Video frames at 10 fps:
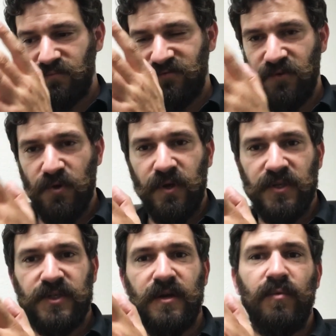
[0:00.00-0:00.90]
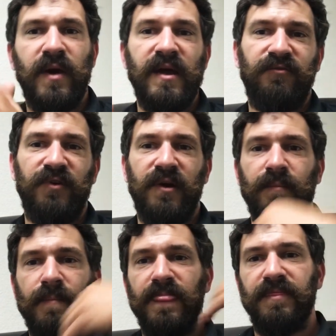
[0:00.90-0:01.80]
focus away
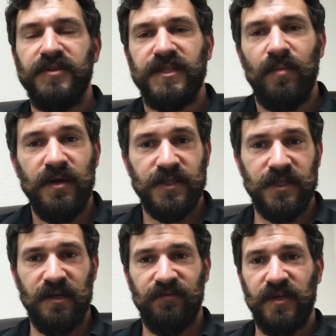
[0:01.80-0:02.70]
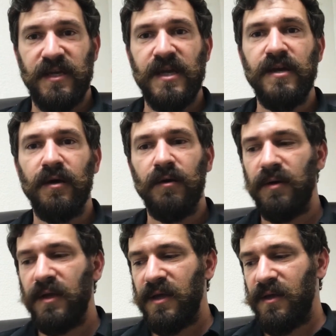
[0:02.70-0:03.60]
from the small self, the
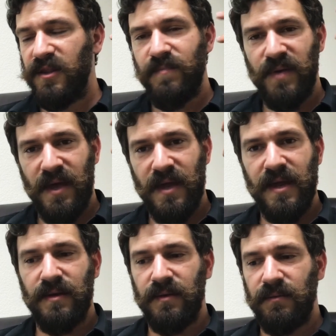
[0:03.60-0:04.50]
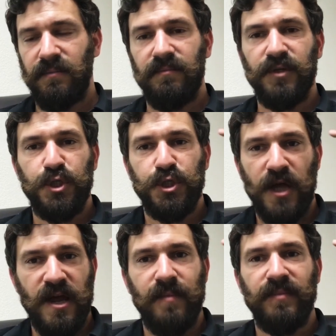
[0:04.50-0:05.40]
ego, the pain, the
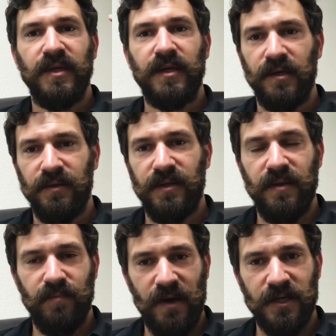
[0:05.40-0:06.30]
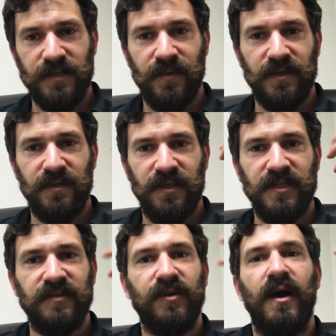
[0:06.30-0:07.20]
shame, the guilt, the embarrassment, the
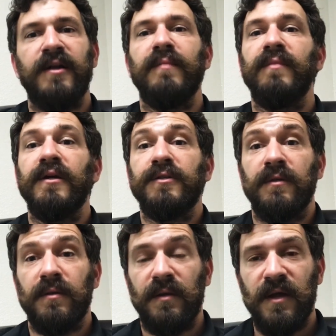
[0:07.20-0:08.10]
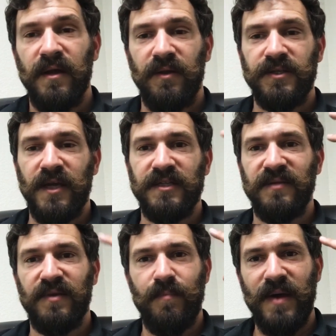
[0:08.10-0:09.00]
sense of condemnation, the sense
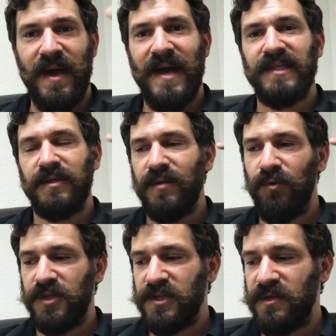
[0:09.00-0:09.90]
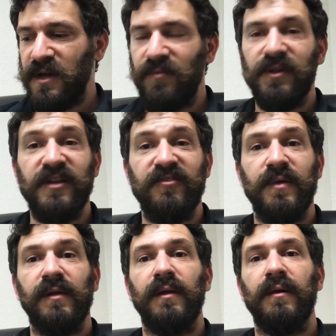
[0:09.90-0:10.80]
of the past will just never leave
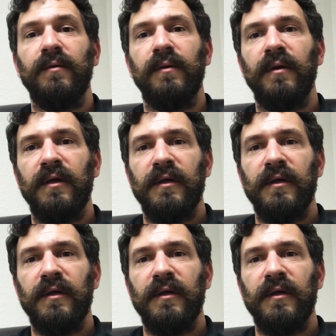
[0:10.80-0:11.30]
me alone.